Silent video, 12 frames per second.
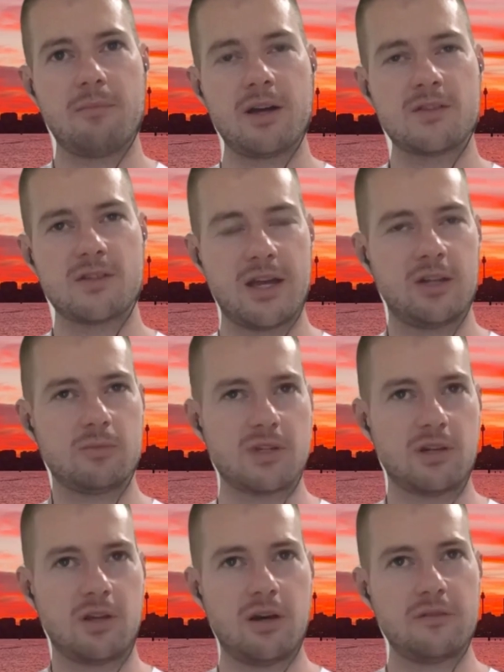mindset helps a
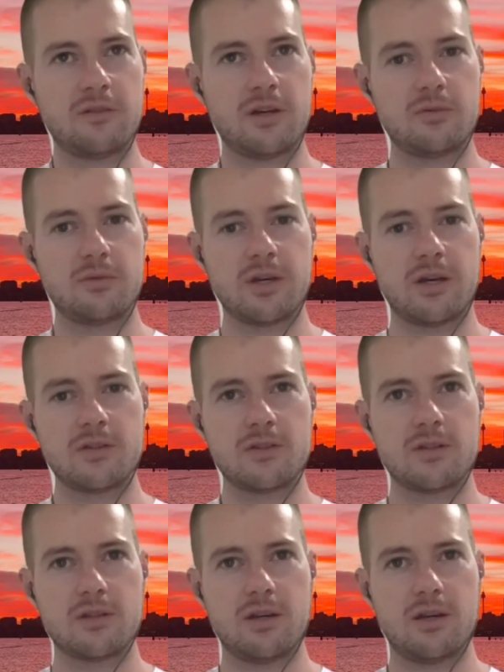lot, I find, with
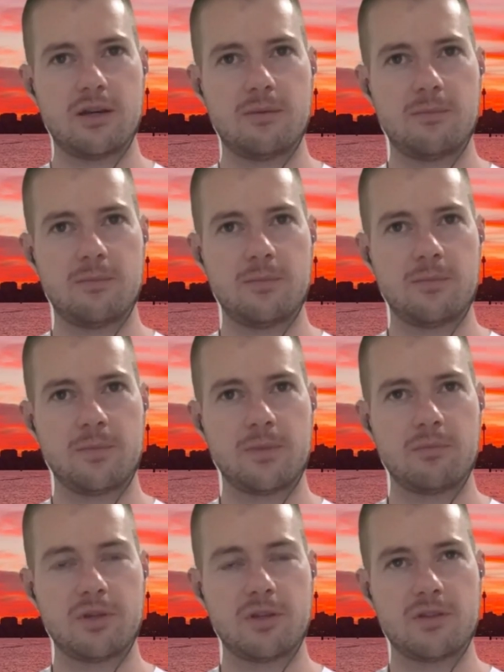guys um,
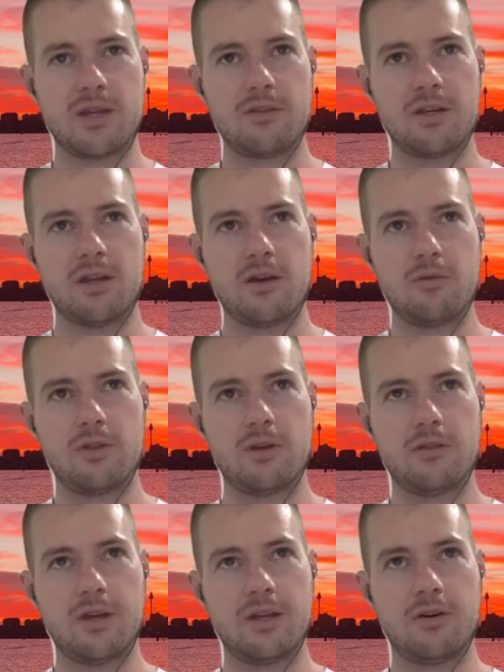because now they know
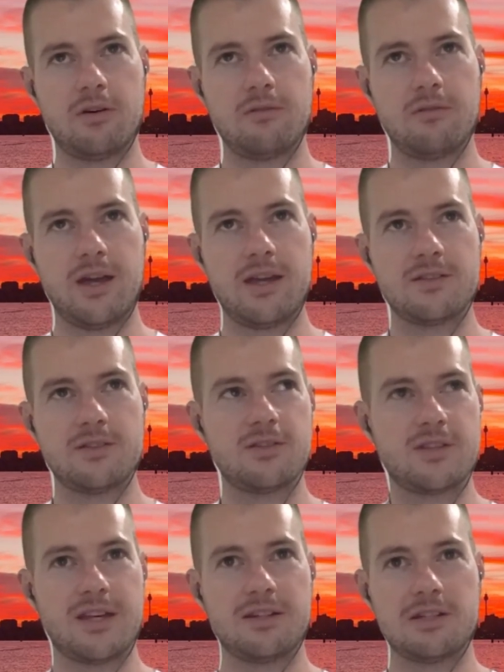that they're not there to
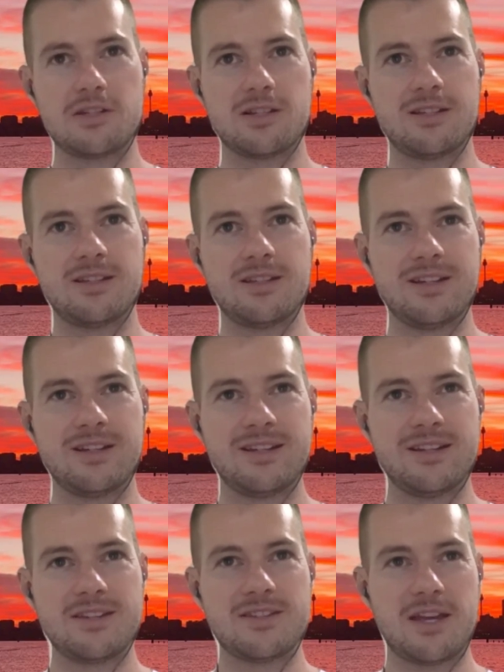just endlessly
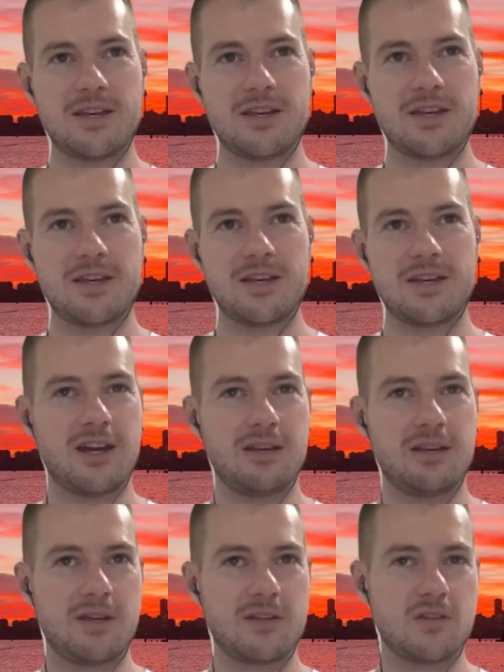text and chat
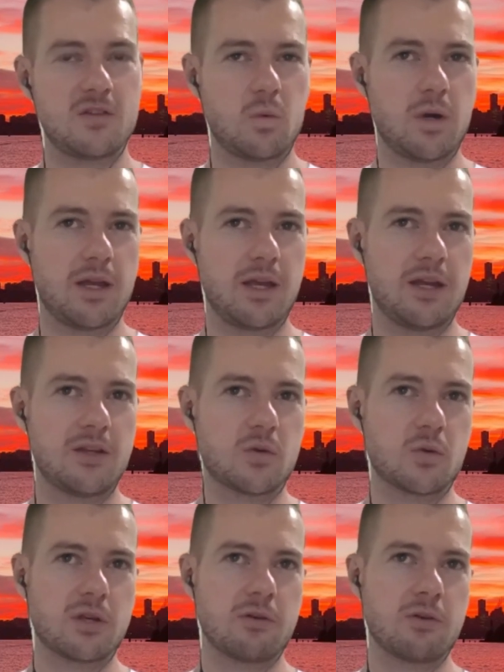and message away. And it's
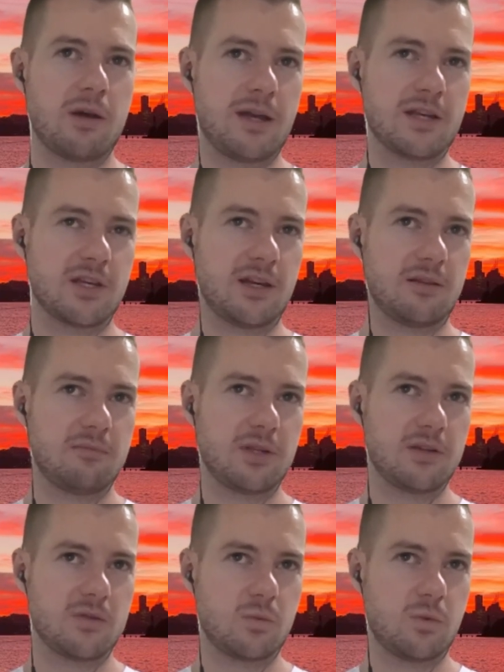also quite masculine
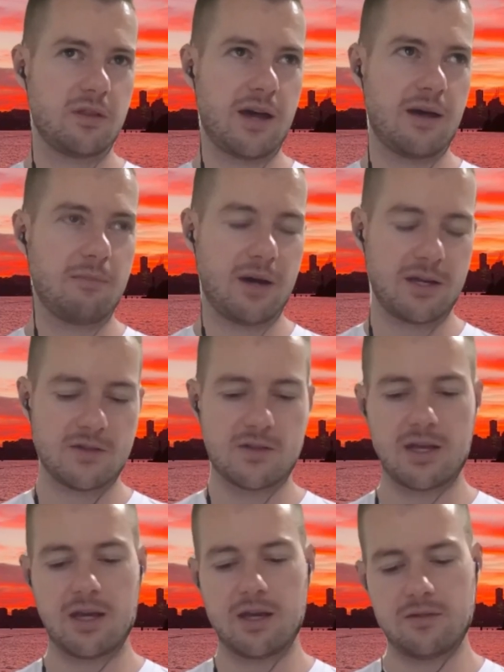because with that
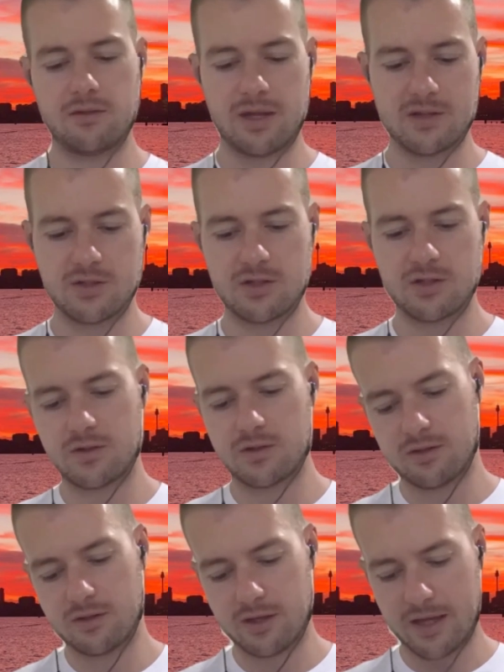mindset and the messages
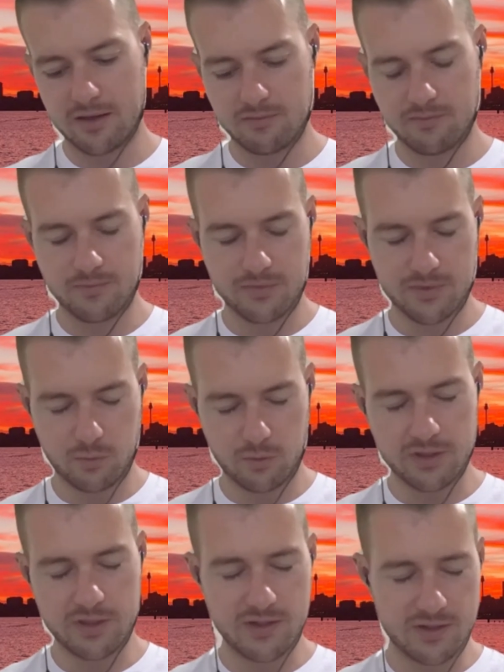and the
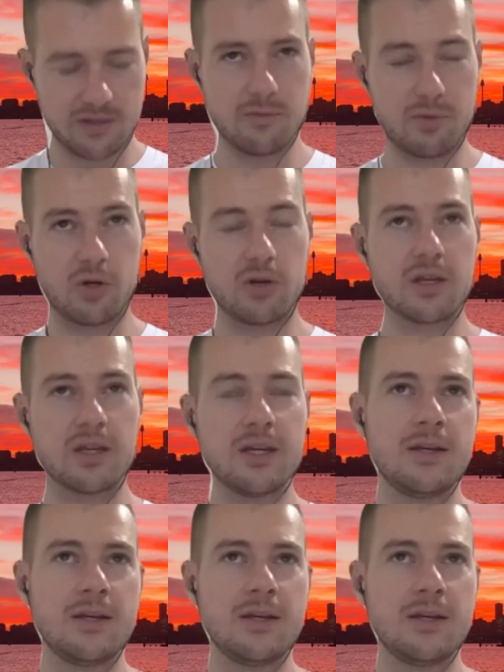what is in the book,